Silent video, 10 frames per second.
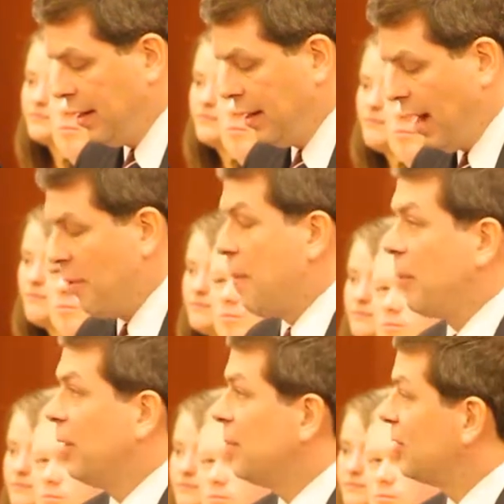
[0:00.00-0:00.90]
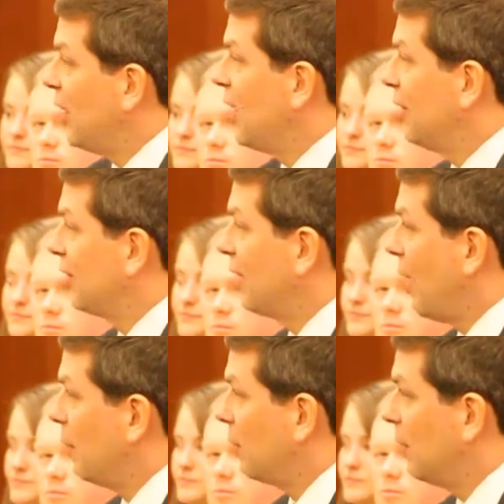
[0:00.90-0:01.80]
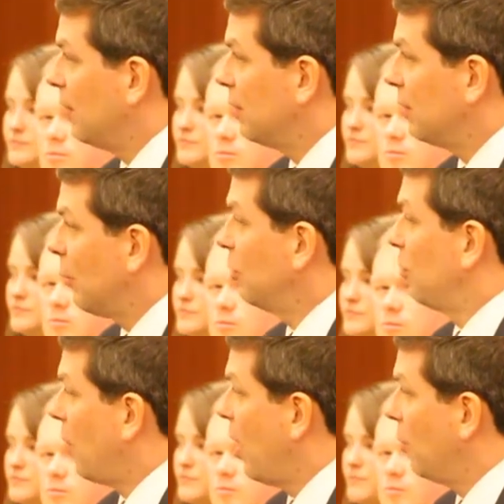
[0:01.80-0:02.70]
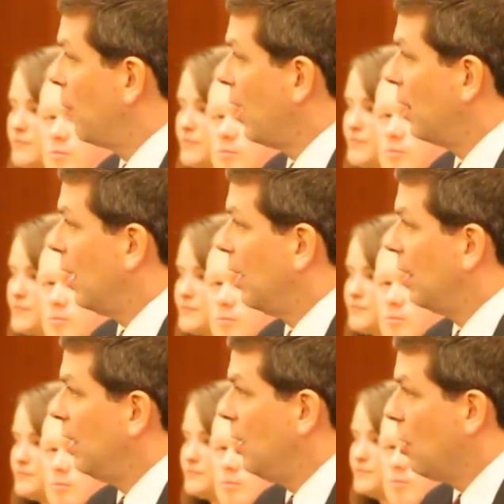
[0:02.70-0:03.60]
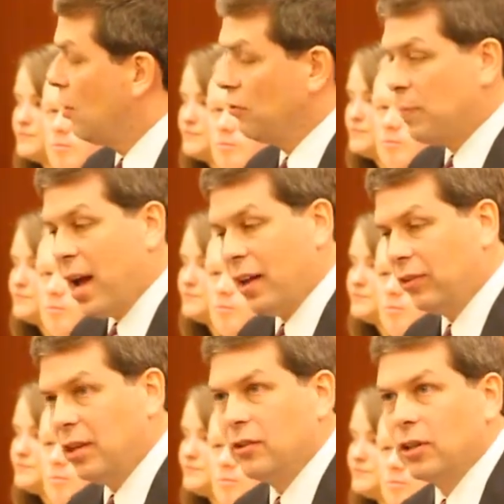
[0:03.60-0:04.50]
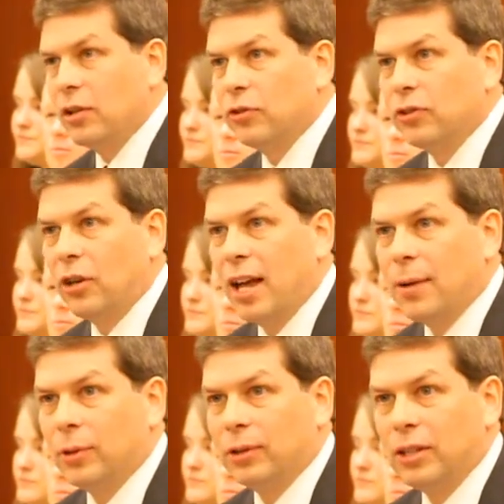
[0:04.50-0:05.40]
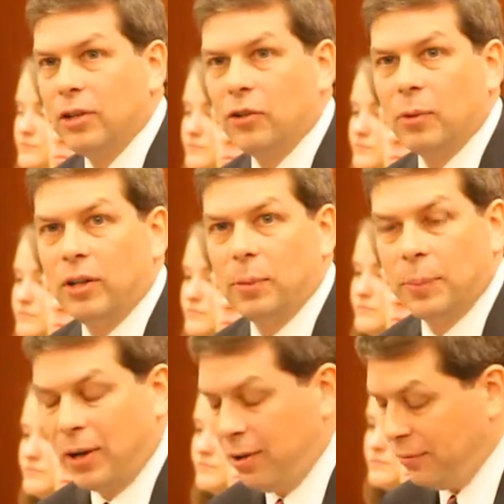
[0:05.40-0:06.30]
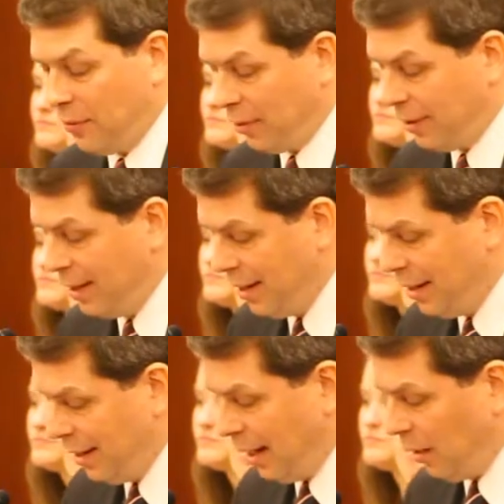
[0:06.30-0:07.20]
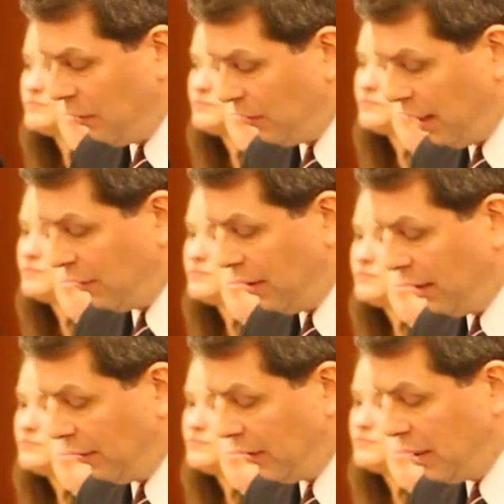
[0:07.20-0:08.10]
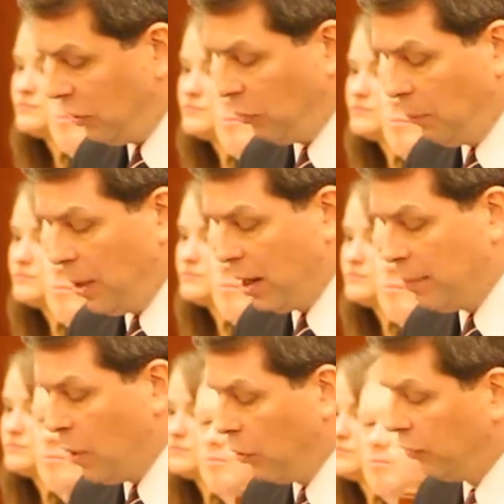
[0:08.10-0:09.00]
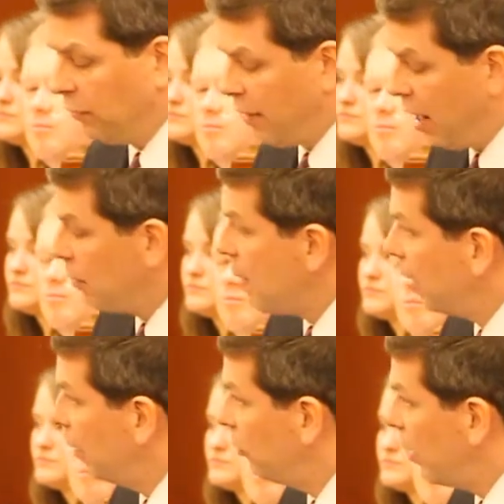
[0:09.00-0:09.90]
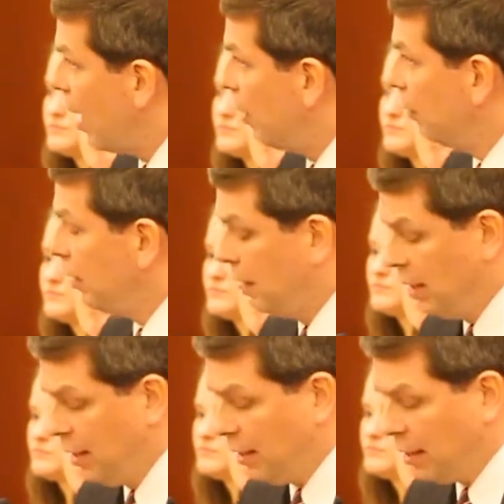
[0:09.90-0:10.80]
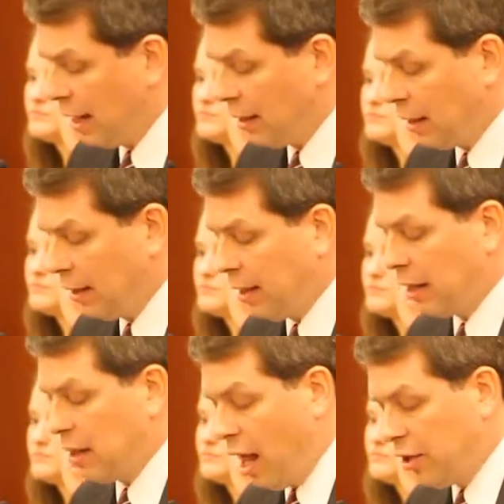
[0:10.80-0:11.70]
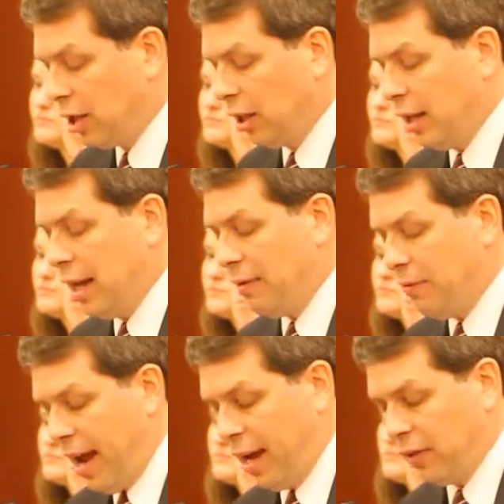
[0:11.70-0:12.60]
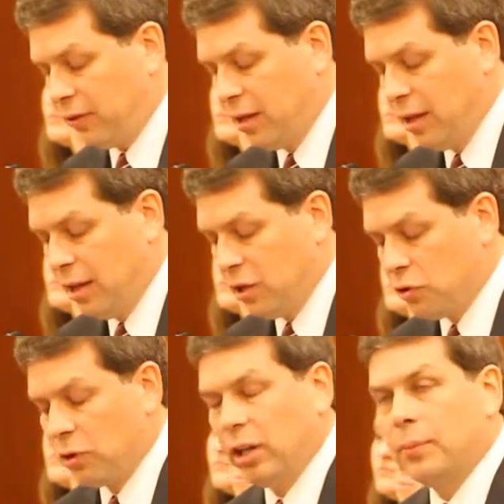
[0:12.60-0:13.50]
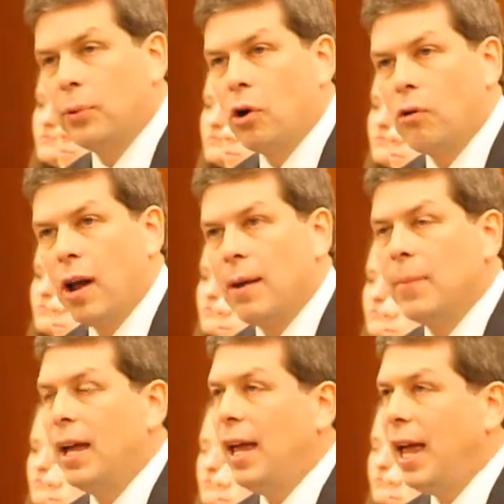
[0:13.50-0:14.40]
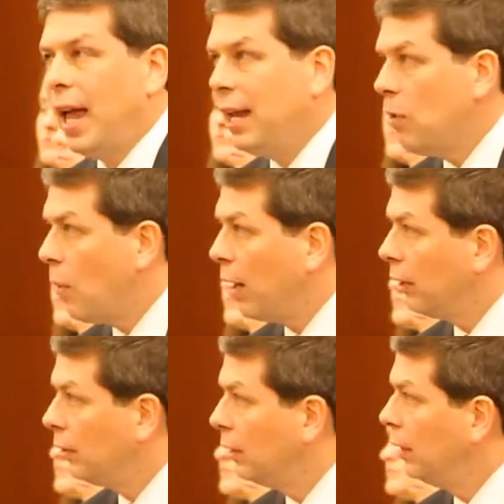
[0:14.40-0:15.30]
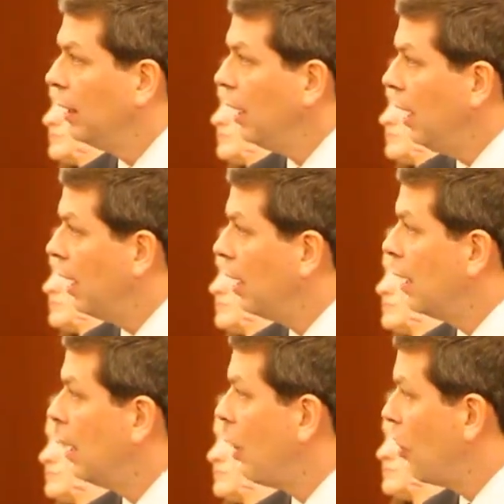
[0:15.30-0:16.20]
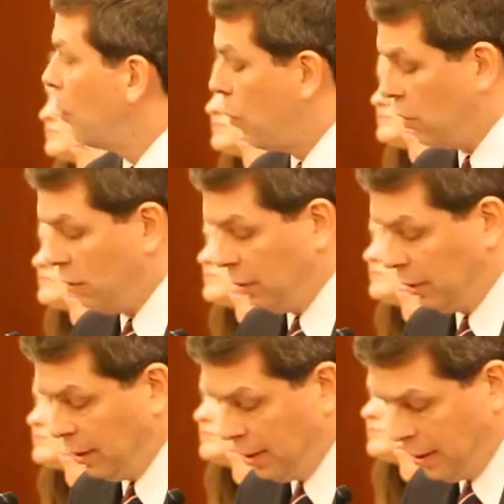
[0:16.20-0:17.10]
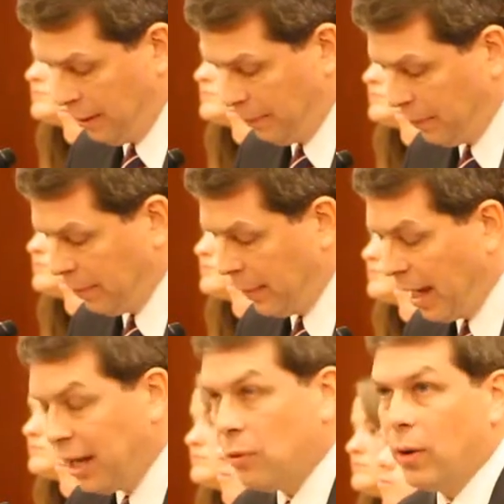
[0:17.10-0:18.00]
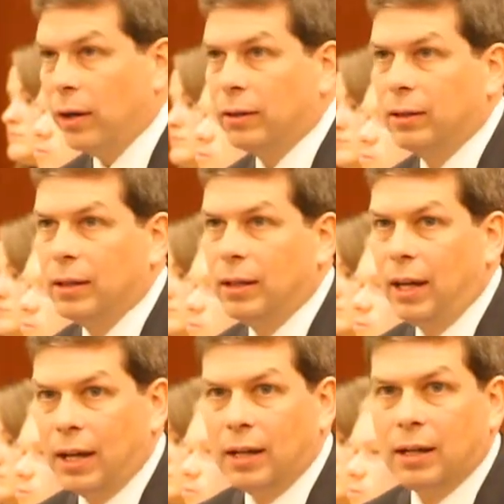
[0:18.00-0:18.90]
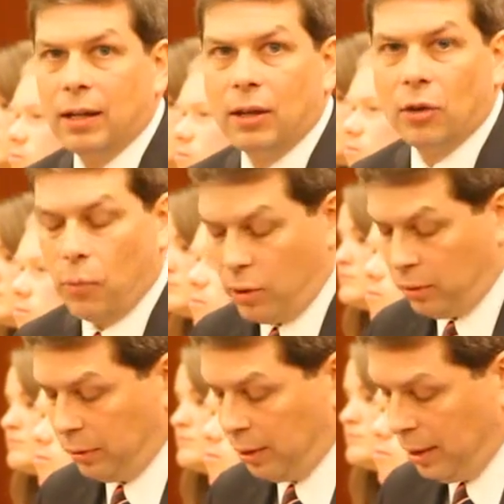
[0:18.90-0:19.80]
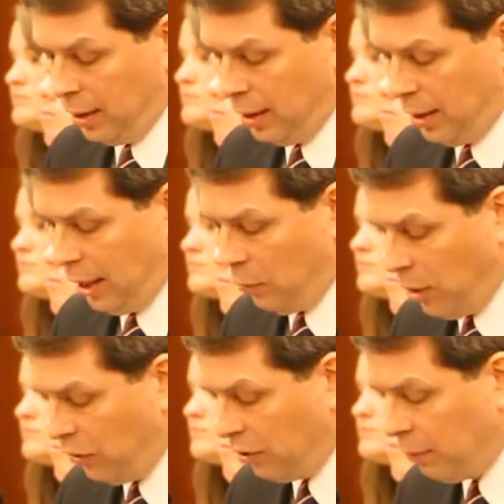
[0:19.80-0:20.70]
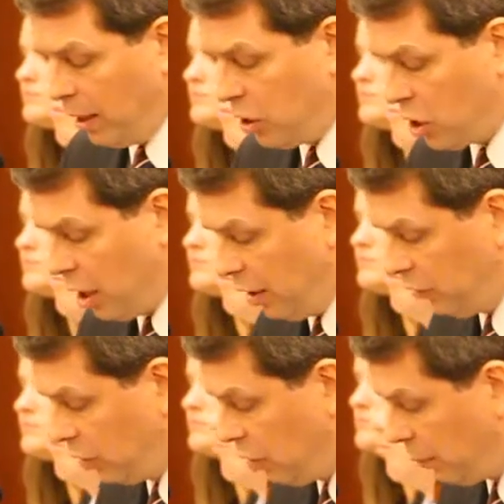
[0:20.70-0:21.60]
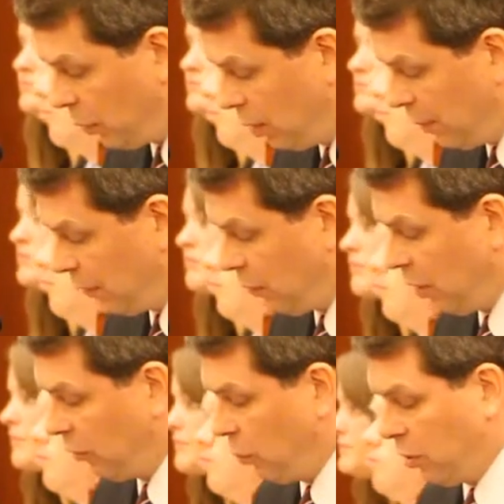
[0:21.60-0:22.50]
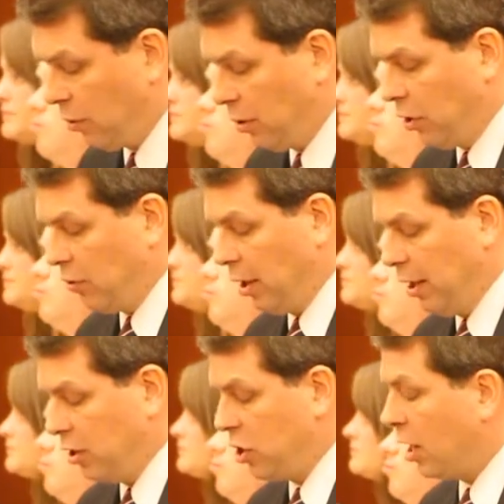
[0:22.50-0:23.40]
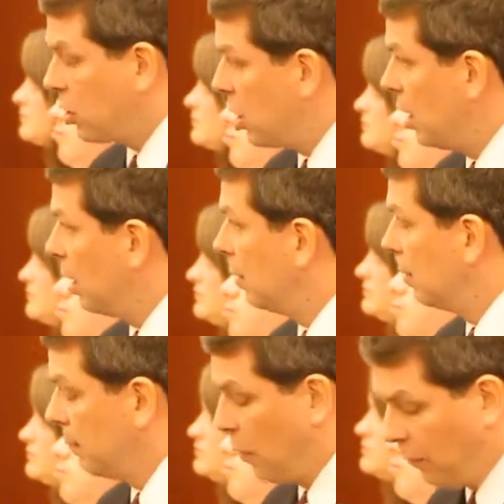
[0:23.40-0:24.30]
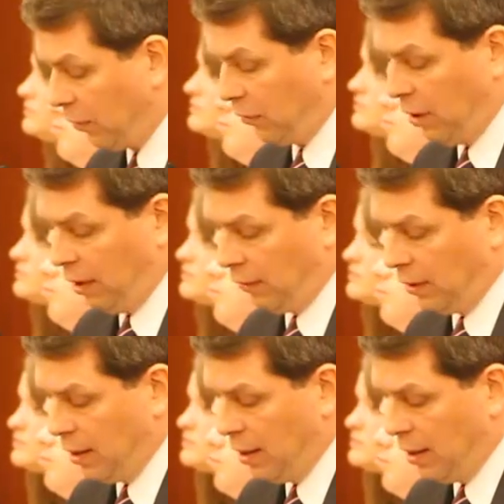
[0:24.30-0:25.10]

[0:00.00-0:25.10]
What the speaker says: and I remember him saying this because I was somewhat surprised, but I thought he knows best. He's the Coast Guard Admiral. He knows what he's preparing for. And he says this: this will be the most environmentally sound, technologically advanced drilling program anywhere in the world. Anywhere in the world. In recent months, Shell has secured permits for exploratory drilling in Chukchi and Beaufort Seas.